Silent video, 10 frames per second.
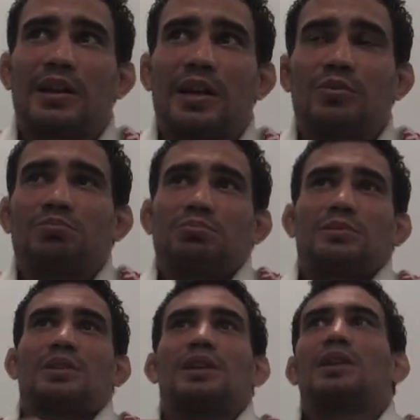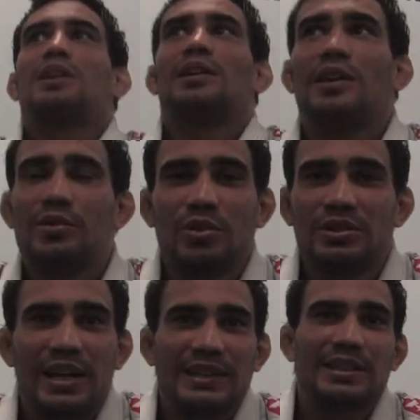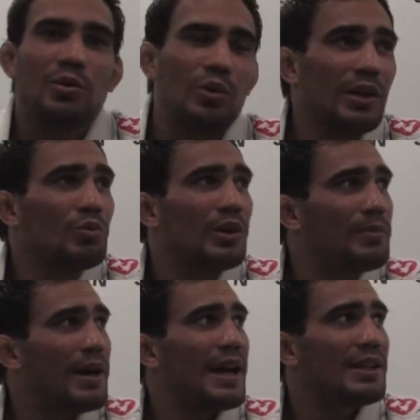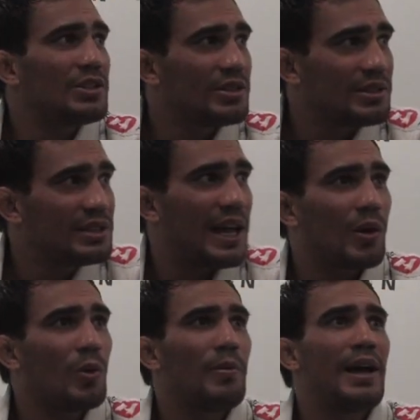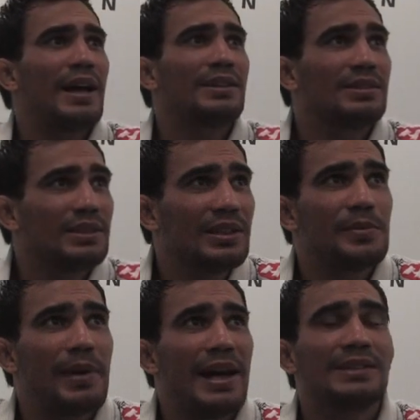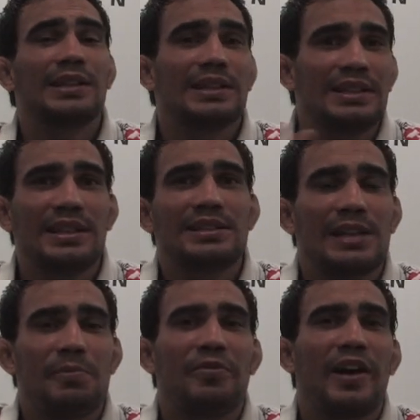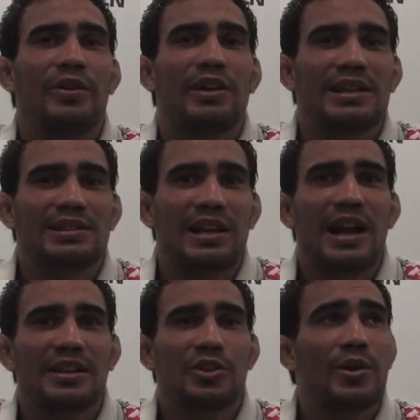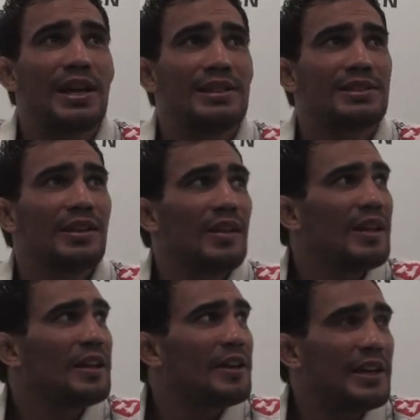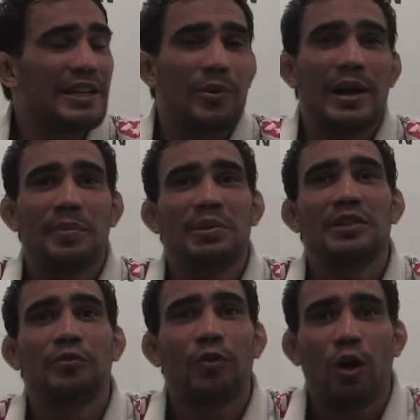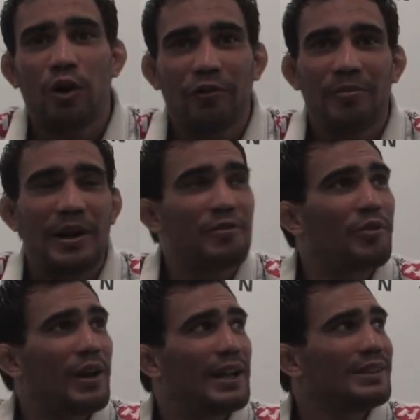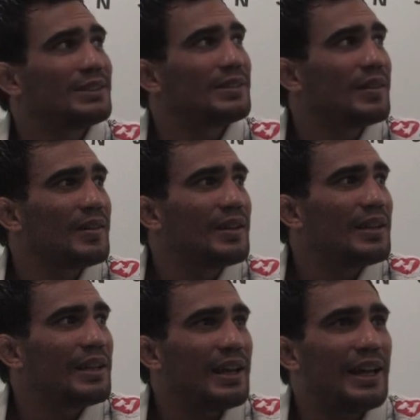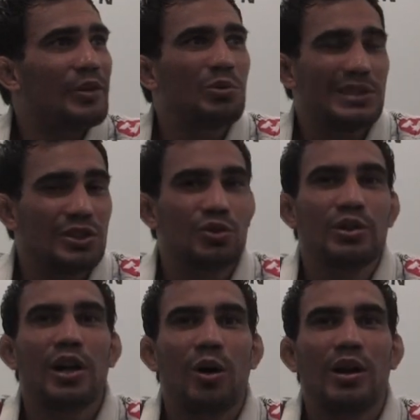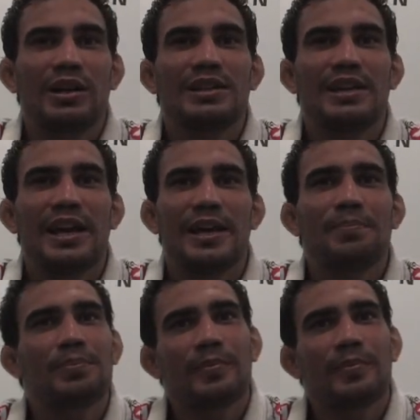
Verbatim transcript: and and was that? I won one match, second match, third match. I did the same final against Kron Gracie. He already beat four of my friends, and we stood a lot of his game.